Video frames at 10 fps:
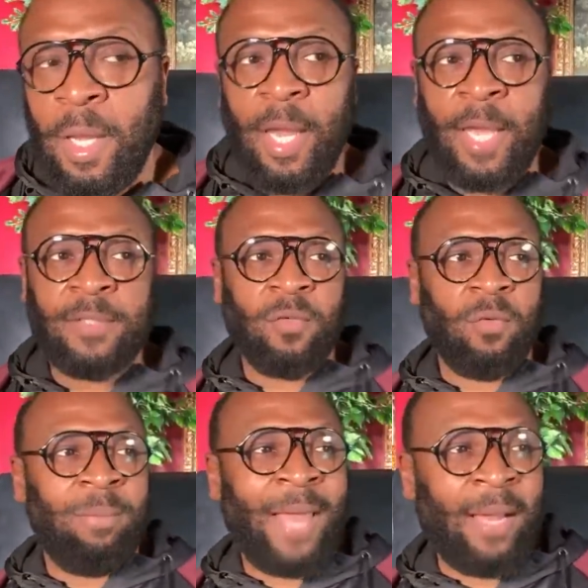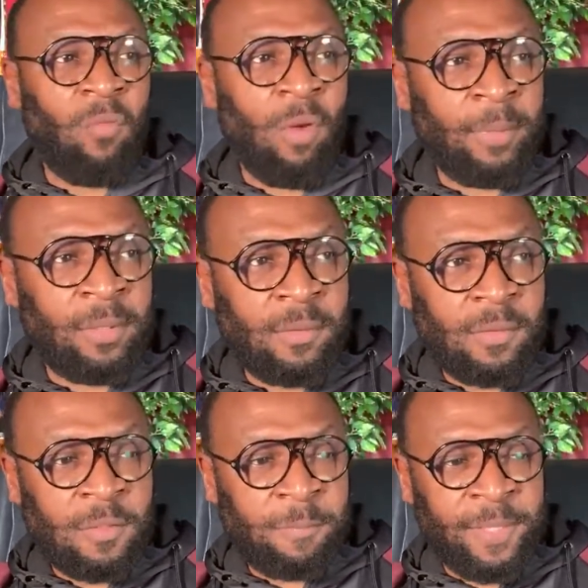And so the black woman
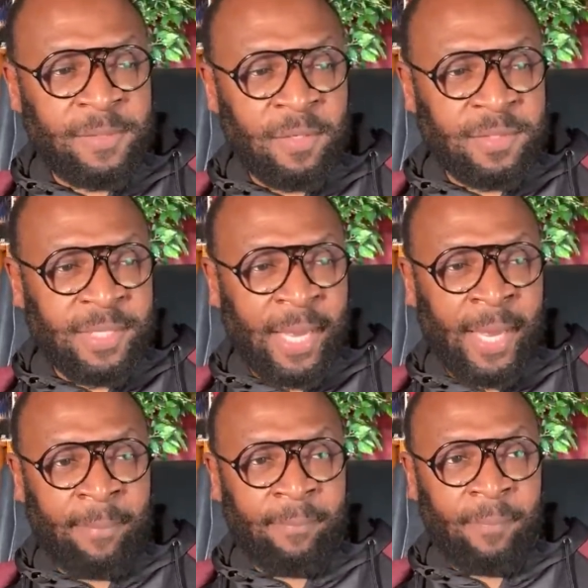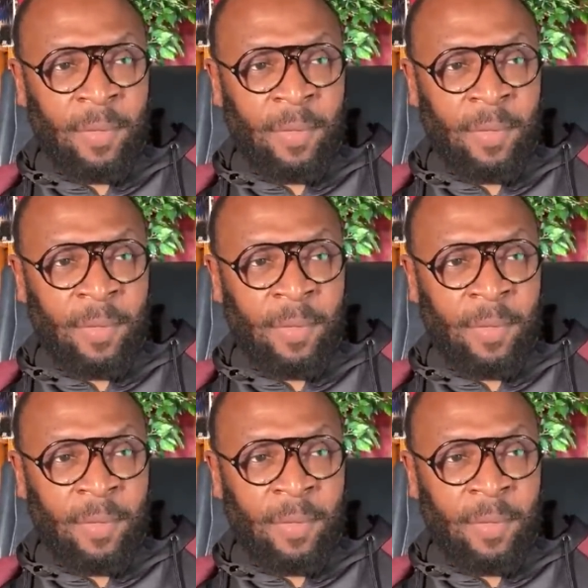spends her time